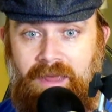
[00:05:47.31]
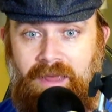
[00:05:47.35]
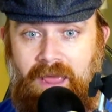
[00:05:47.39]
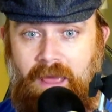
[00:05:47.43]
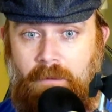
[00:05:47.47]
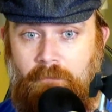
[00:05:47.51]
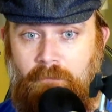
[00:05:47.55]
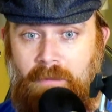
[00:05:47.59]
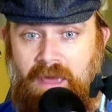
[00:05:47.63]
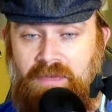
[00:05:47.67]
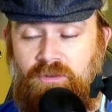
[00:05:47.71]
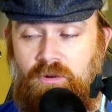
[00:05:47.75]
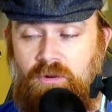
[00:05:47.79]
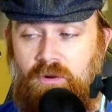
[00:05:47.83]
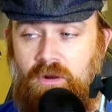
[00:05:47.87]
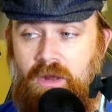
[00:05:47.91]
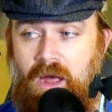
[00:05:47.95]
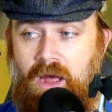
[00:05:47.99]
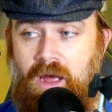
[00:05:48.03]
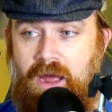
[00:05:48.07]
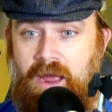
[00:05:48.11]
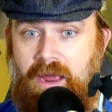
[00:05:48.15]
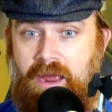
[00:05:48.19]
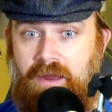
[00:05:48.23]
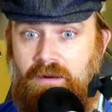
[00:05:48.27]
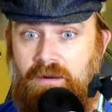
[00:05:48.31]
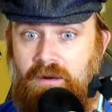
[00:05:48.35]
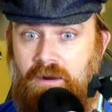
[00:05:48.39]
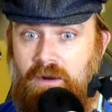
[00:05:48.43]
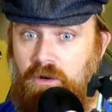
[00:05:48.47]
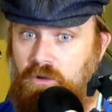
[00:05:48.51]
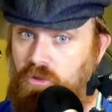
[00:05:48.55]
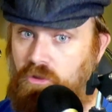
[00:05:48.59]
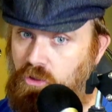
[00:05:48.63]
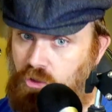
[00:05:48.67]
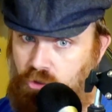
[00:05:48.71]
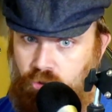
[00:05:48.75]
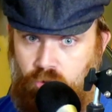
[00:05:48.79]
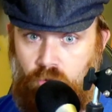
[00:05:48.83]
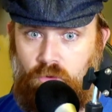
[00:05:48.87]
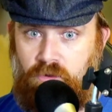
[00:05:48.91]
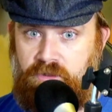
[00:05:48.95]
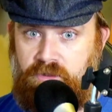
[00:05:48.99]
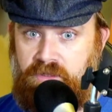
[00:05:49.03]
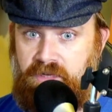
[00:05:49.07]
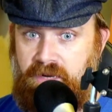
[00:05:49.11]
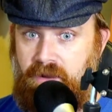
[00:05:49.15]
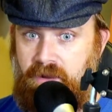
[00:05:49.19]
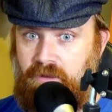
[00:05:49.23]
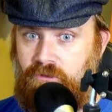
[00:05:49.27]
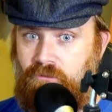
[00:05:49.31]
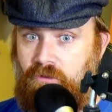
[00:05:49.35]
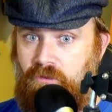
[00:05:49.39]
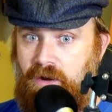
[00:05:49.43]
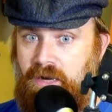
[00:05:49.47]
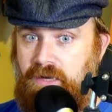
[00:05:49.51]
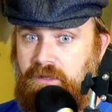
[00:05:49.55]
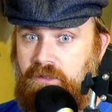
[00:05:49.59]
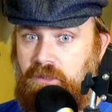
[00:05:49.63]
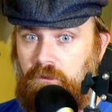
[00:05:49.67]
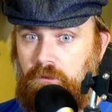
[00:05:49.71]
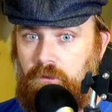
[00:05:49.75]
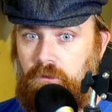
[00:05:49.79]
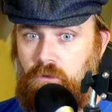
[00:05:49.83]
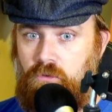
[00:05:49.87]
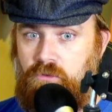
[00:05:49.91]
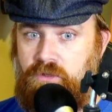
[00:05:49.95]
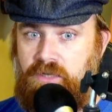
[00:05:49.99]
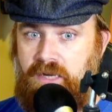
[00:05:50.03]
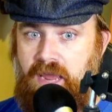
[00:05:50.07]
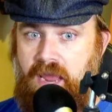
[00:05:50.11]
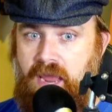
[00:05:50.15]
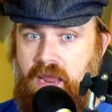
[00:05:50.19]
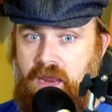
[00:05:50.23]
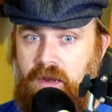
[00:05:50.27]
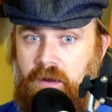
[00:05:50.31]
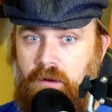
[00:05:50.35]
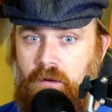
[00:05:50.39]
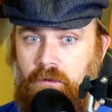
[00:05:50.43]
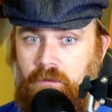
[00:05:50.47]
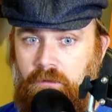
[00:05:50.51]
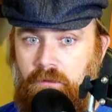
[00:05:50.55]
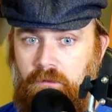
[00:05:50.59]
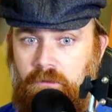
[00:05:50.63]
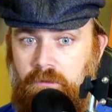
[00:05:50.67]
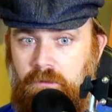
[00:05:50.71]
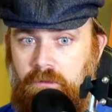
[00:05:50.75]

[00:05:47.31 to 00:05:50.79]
And Matthew Guy sure sounds ready to lose again.